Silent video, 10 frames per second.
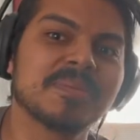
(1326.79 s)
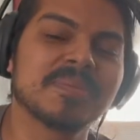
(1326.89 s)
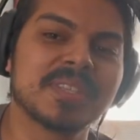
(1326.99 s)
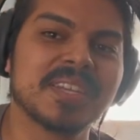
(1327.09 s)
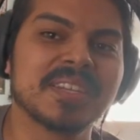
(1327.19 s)
But
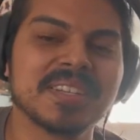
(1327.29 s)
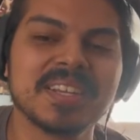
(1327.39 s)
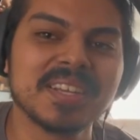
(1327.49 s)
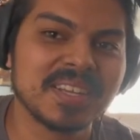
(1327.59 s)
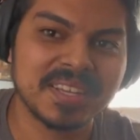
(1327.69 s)
then
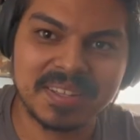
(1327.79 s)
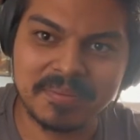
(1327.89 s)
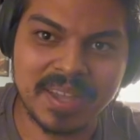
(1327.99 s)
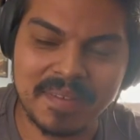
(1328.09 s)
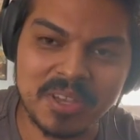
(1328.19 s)
we
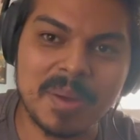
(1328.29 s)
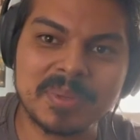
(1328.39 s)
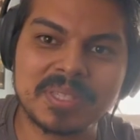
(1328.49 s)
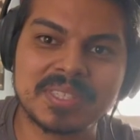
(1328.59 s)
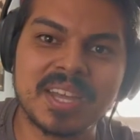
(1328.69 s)
have the
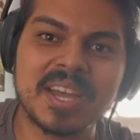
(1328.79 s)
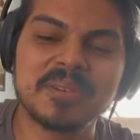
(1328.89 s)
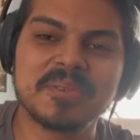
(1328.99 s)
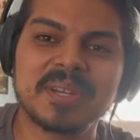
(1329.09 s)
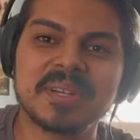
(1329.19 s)
opposite side
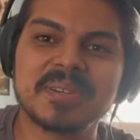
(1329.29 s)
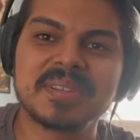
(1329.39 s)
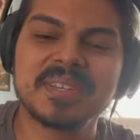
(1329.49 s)
where